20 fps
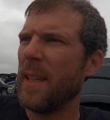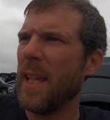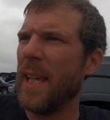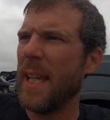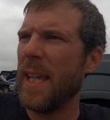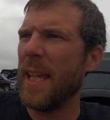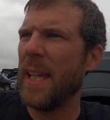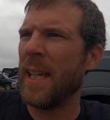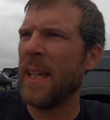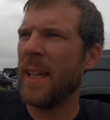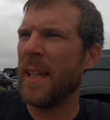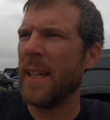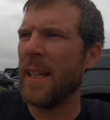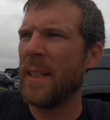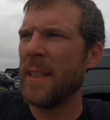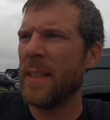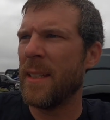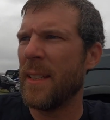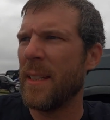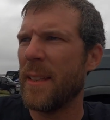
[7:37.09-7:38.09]

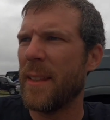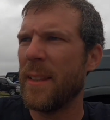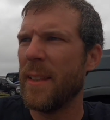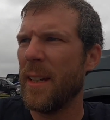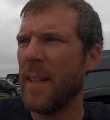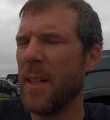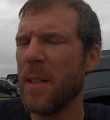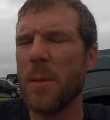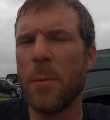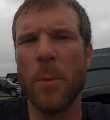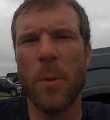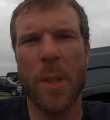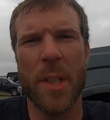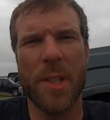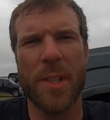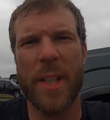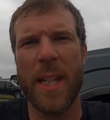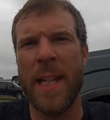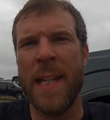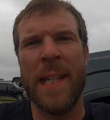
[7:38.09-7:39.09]
and there
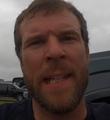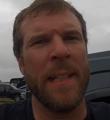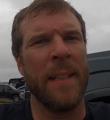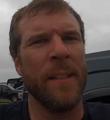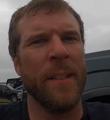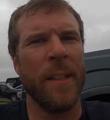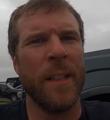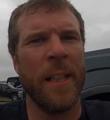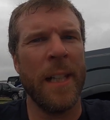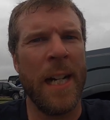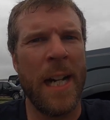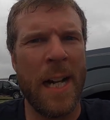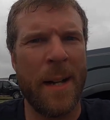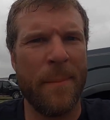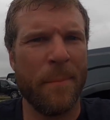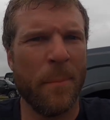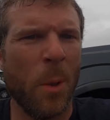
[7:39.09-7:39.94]
was a lot